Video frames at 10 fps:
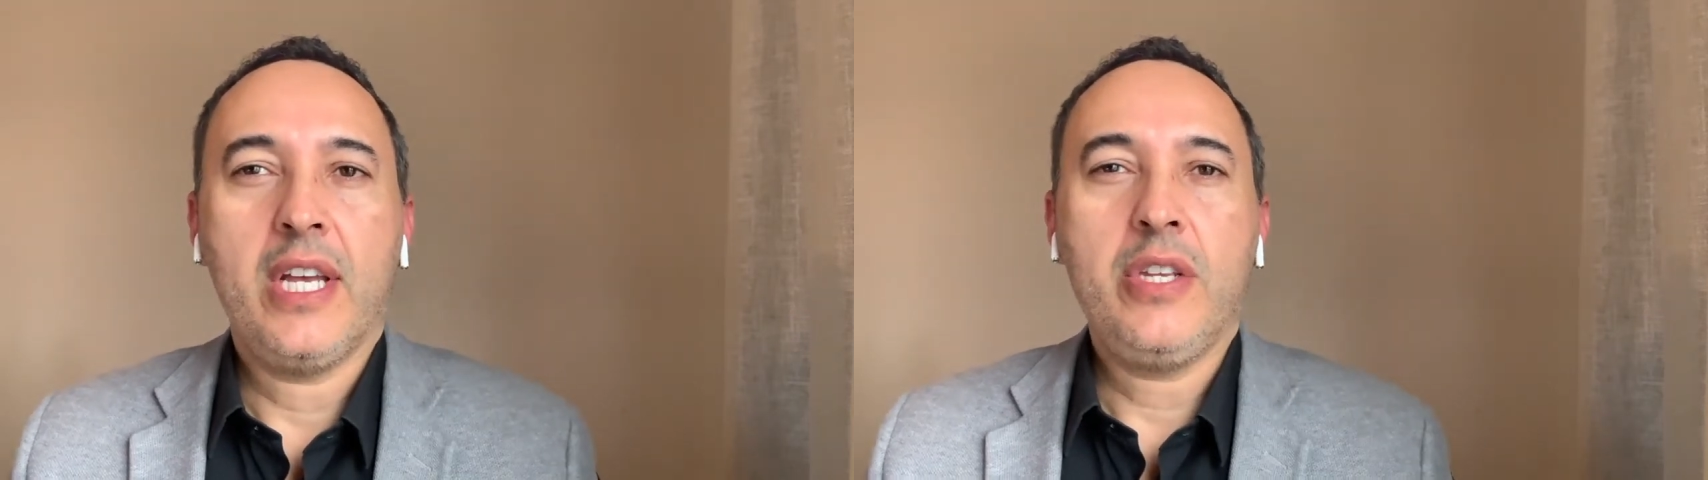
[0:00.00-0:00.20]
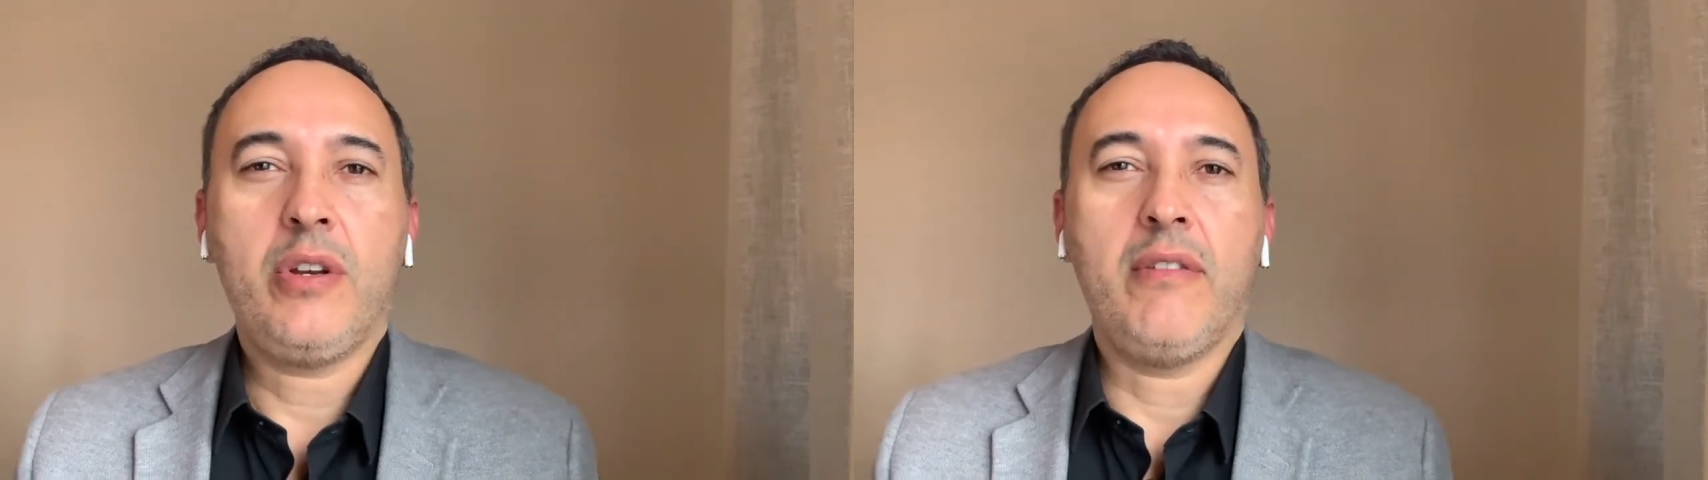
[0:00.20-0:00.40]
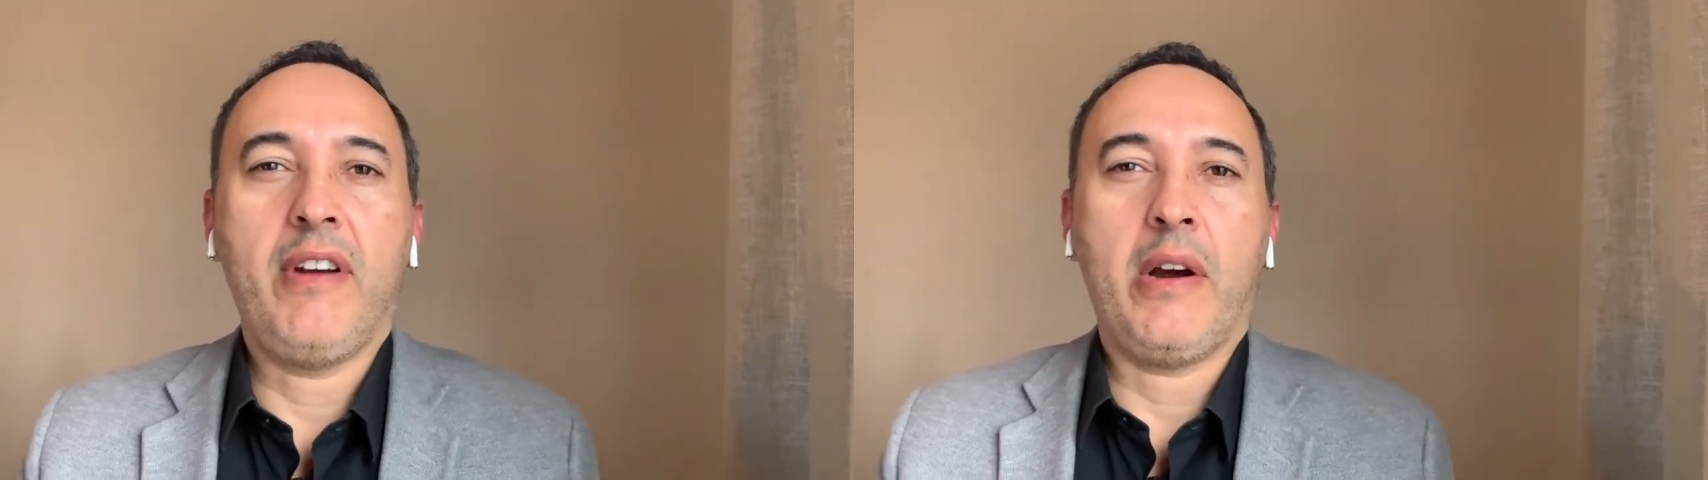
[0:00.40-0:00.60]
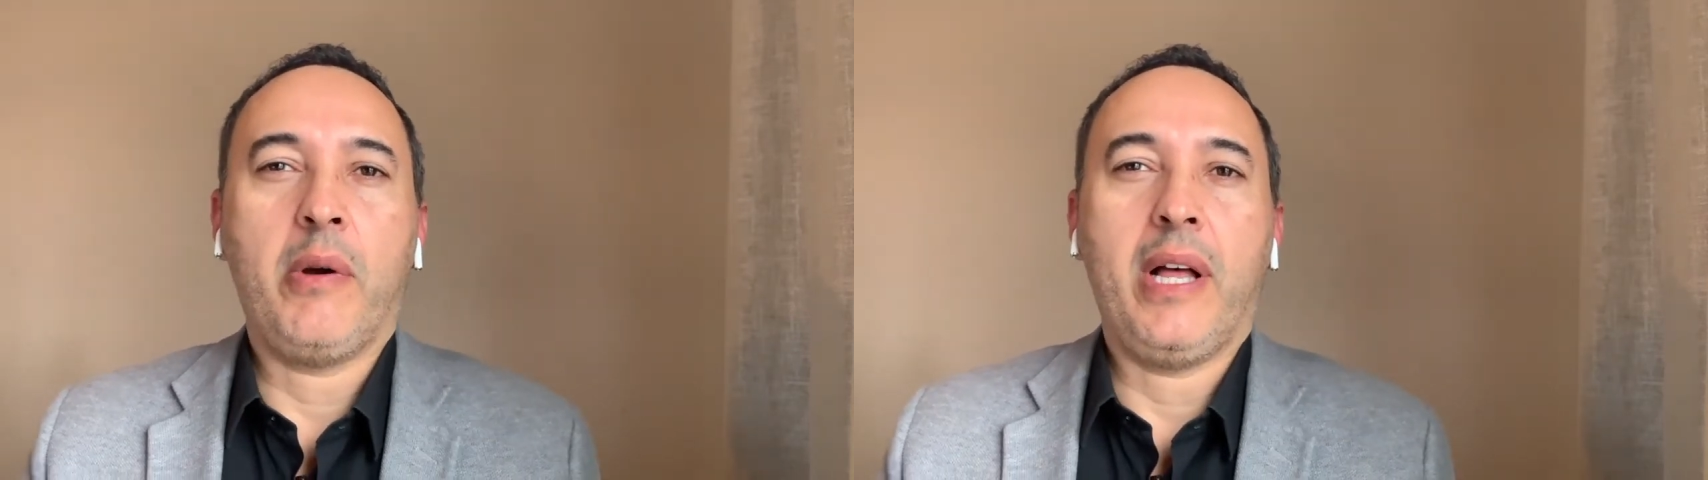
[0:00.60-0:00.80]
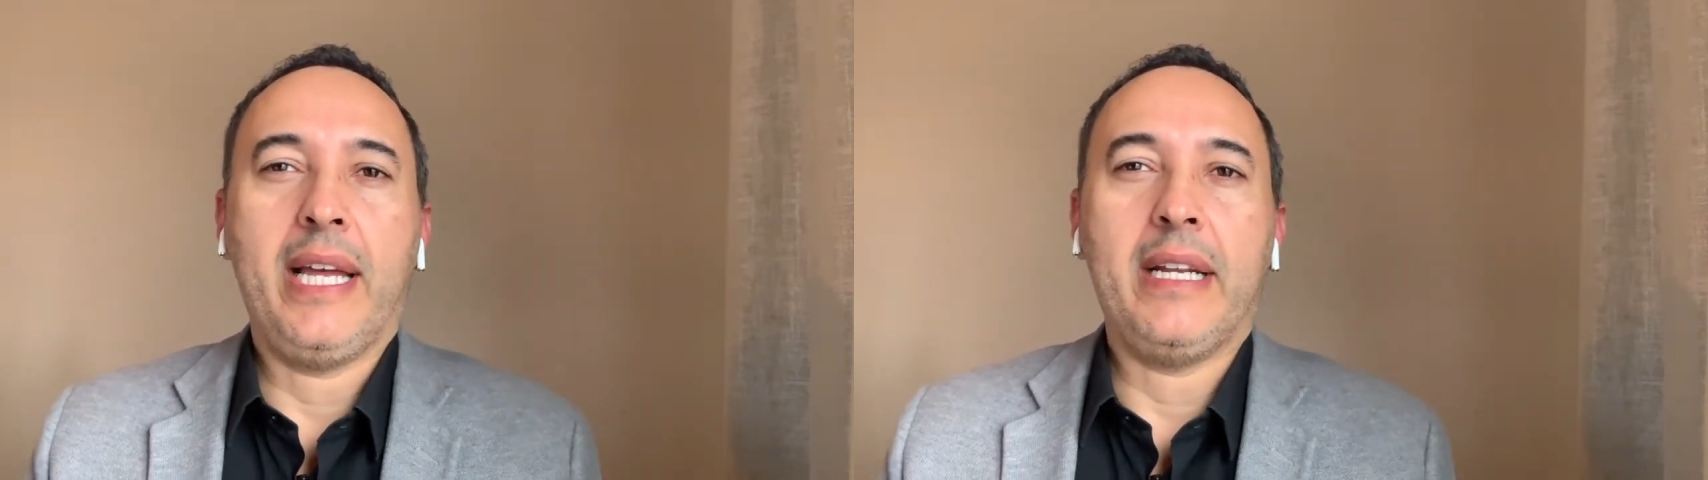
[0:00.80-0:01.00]
you could very
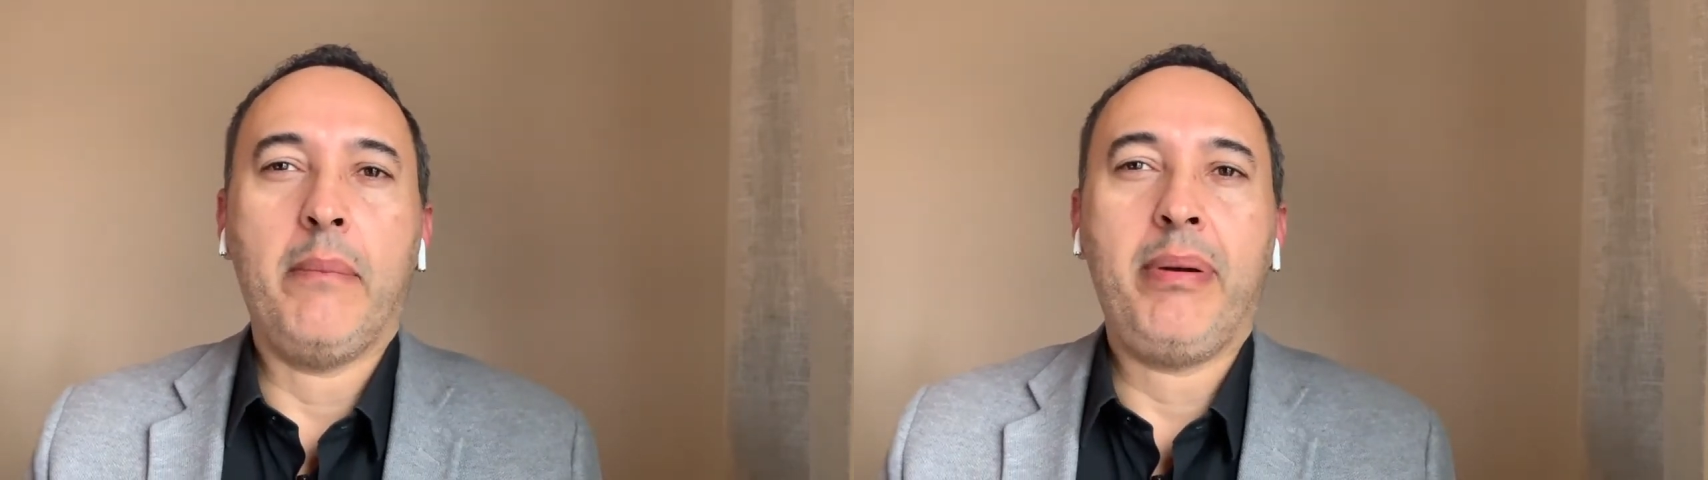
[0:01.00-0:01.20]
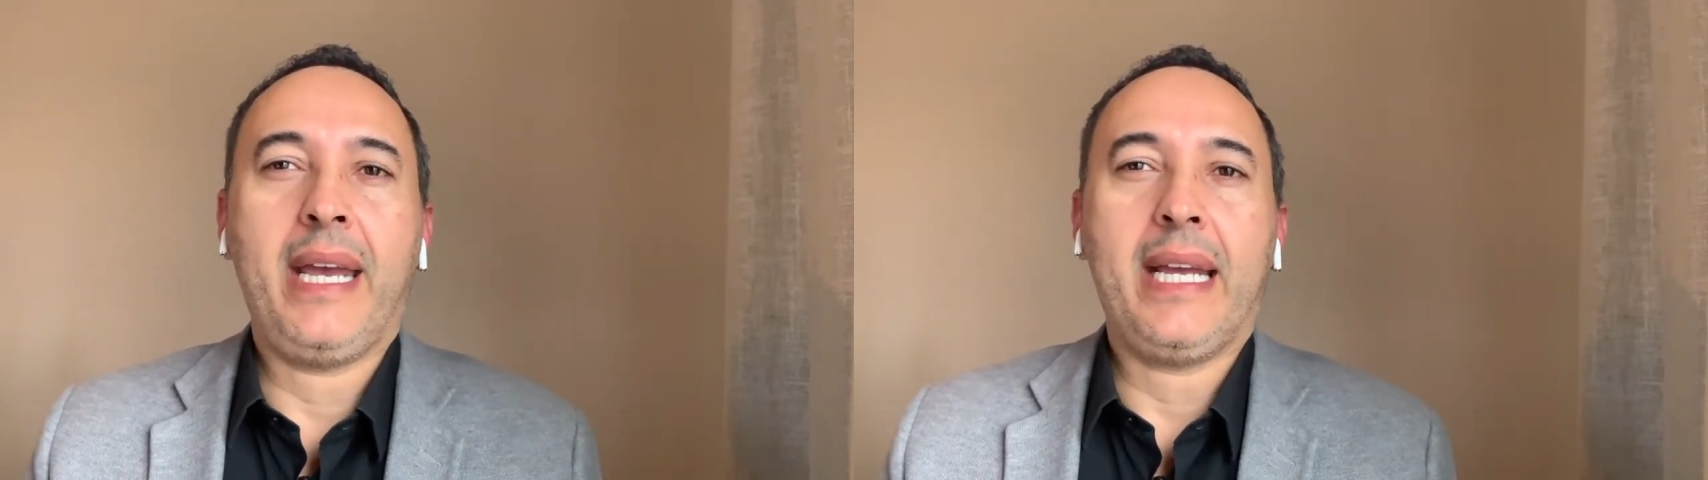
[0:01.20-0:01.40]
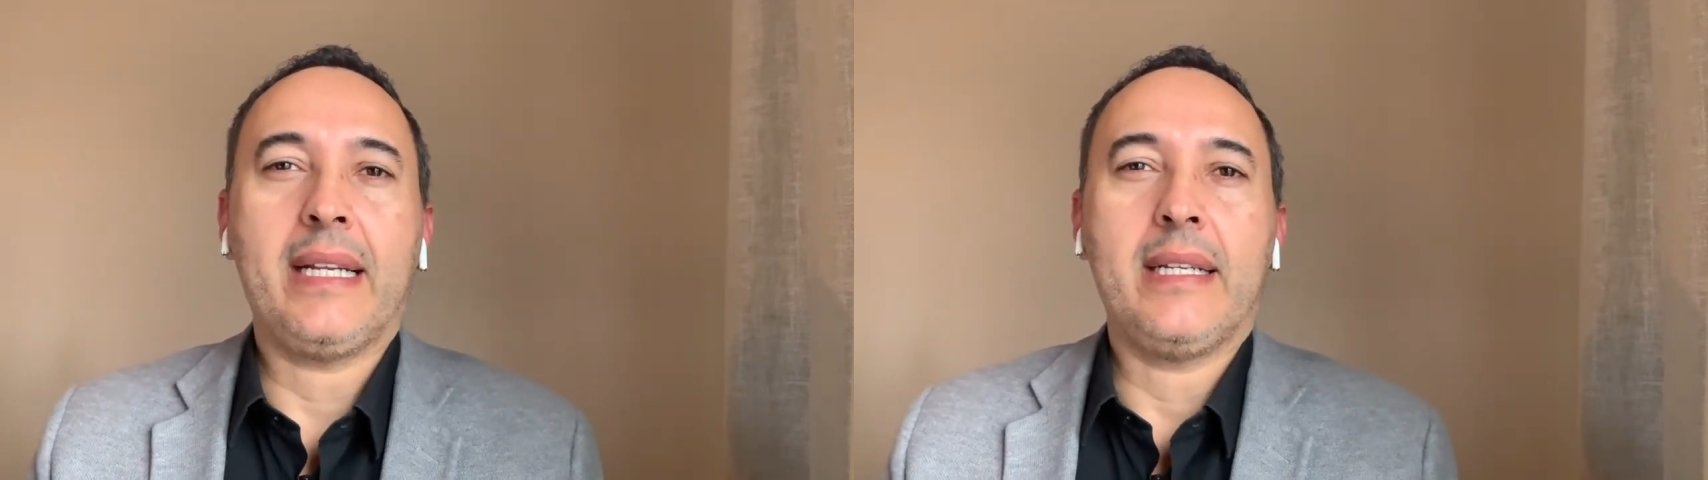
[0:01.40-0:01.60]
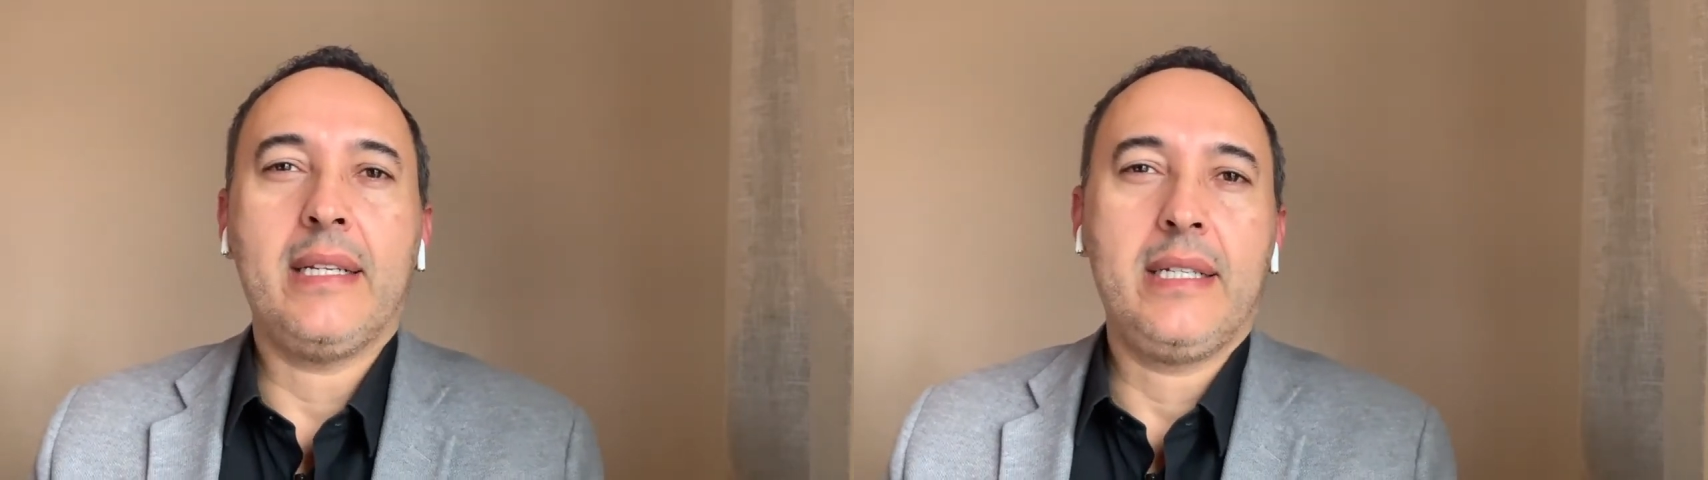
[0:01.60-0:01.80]
well end up paying